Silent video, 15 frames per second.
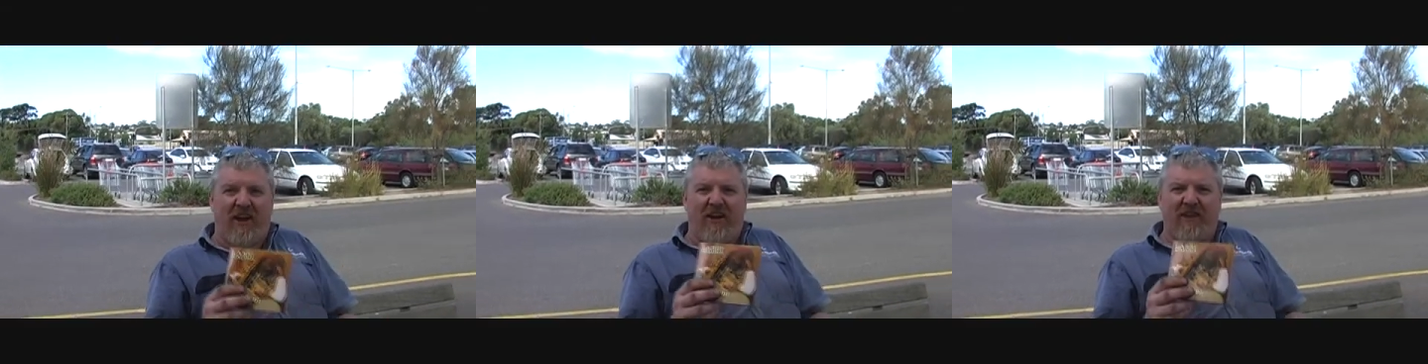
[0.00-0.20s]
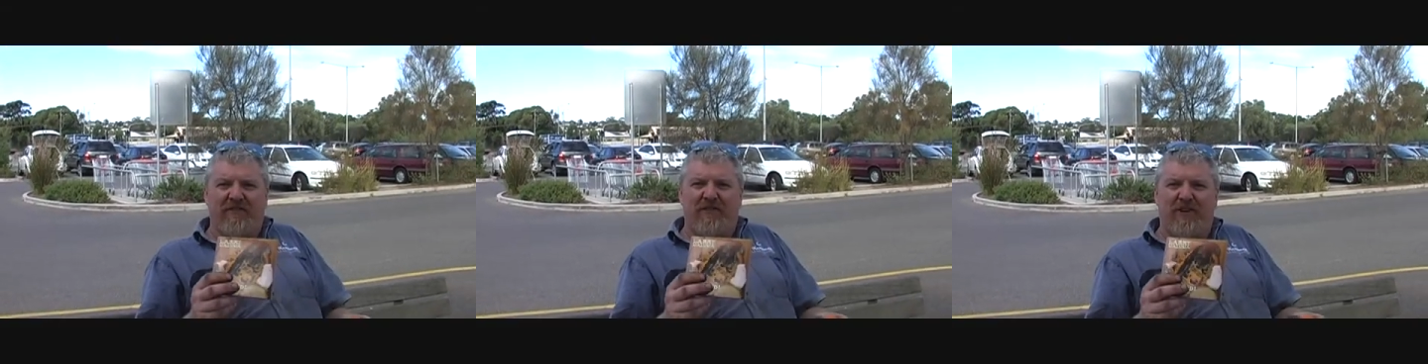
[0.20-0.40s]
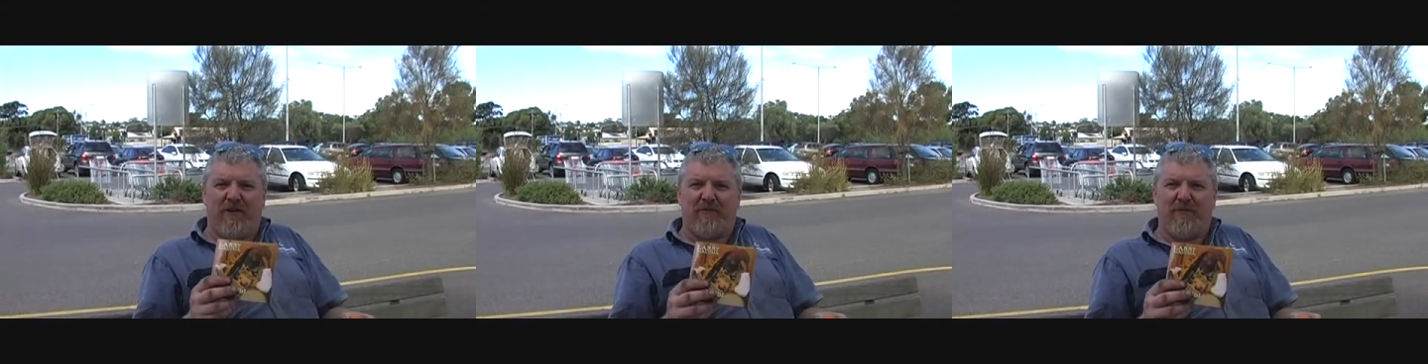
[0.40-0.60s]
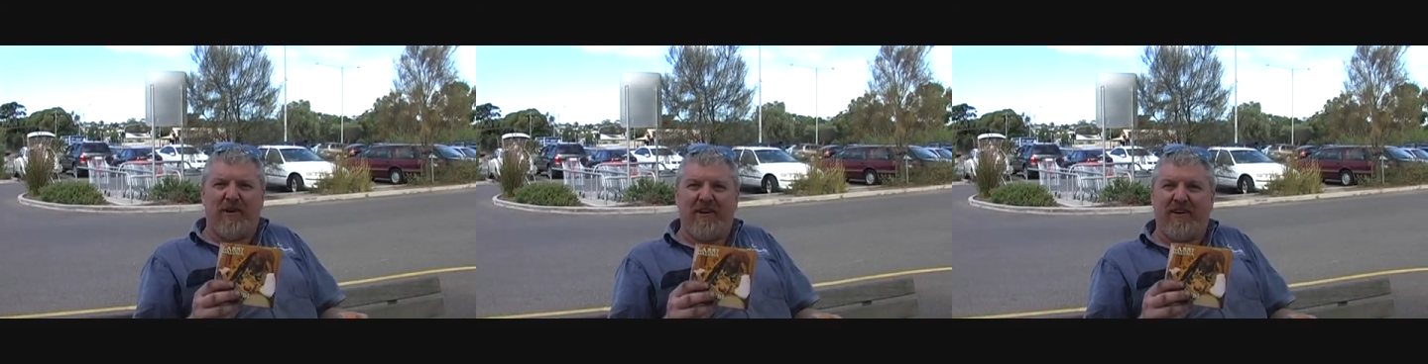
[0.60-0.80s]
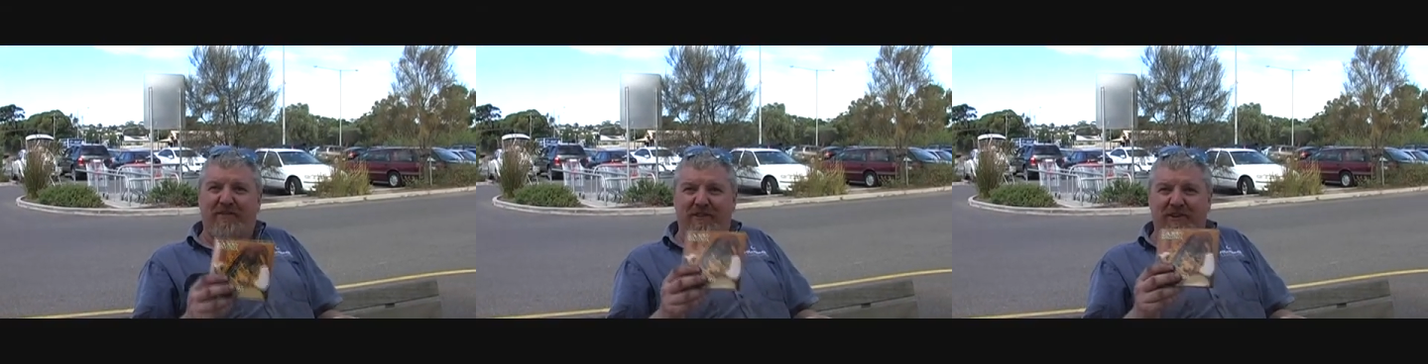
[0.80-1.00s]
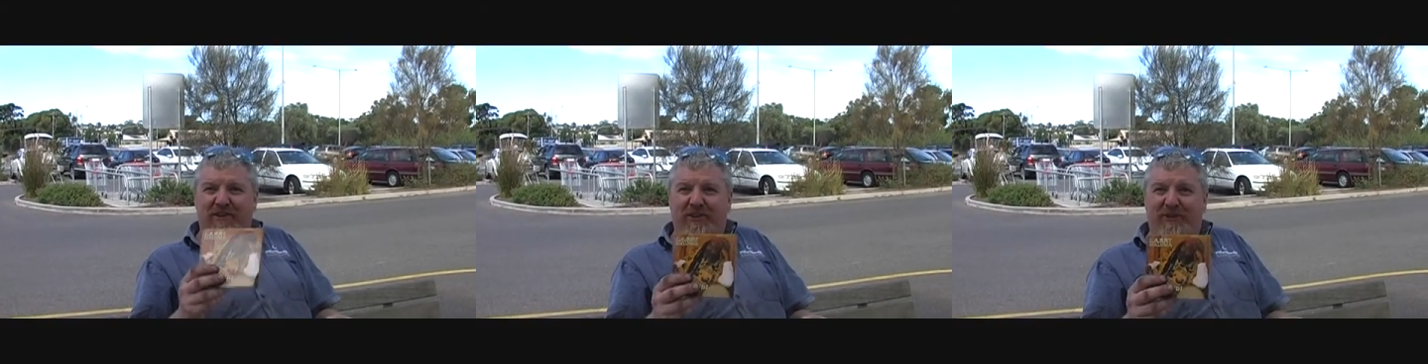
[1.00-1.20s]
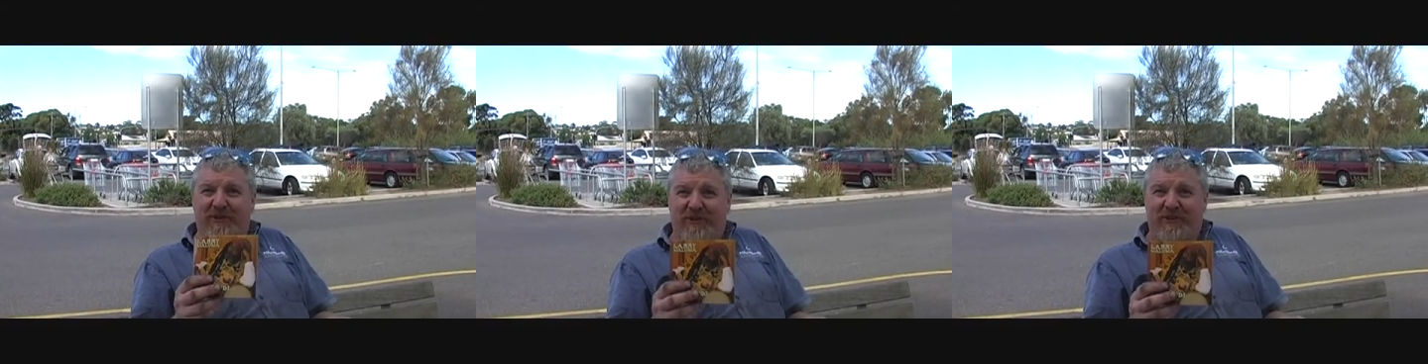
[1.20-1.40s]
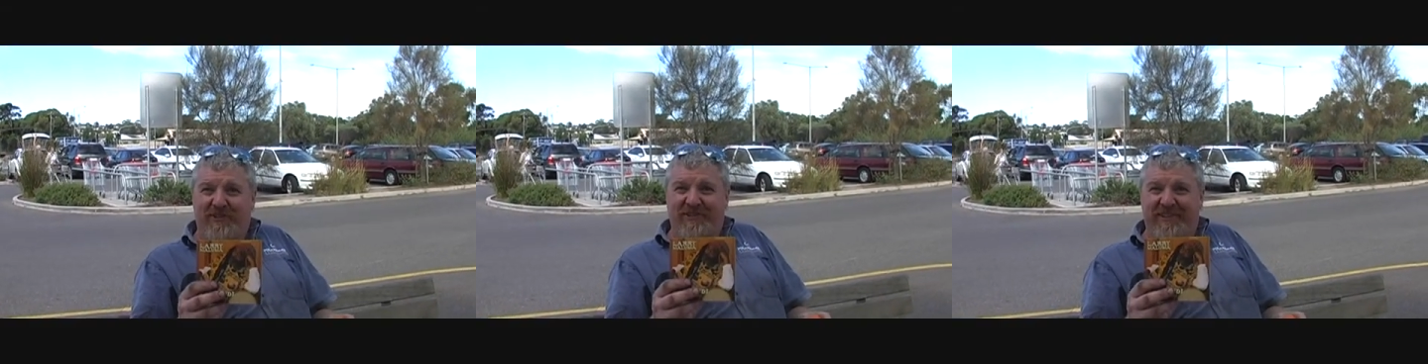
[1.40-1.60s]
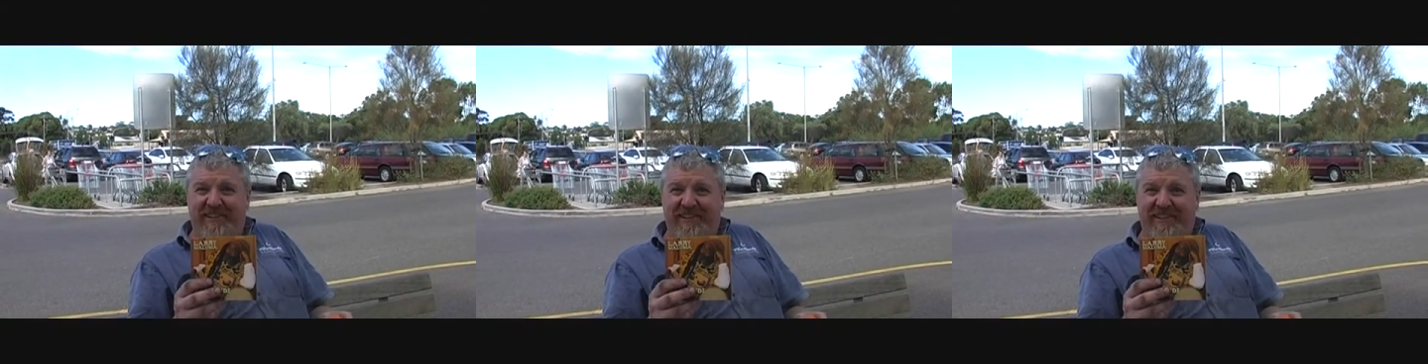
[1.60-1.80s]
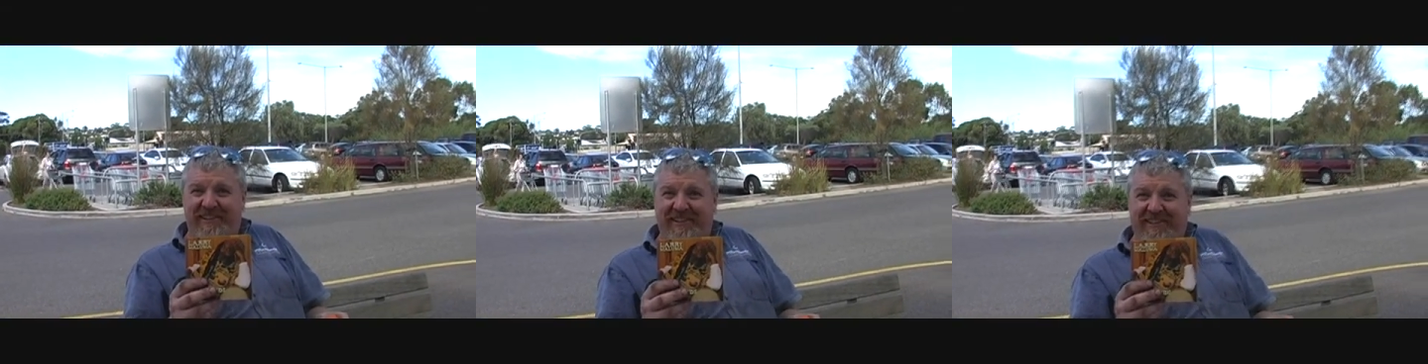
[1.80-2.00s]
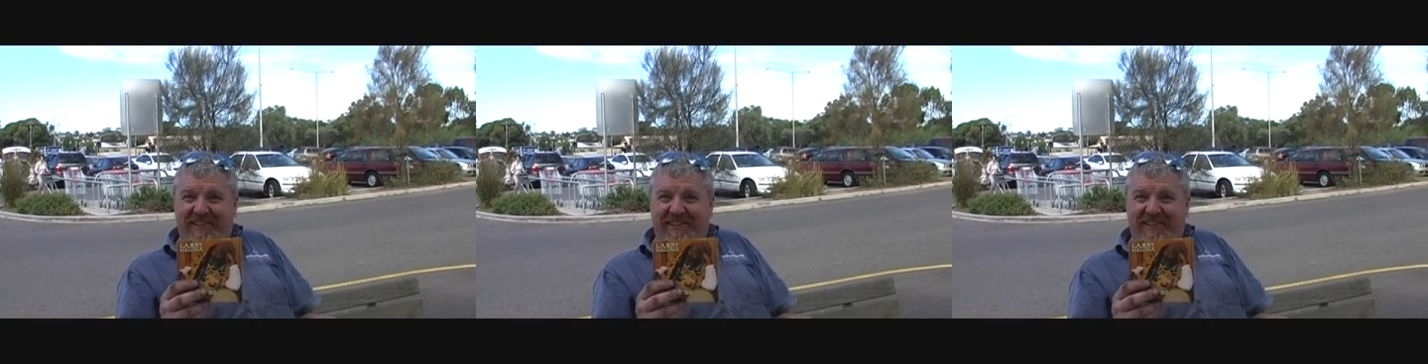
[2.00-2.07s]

I've got mine and you got yours.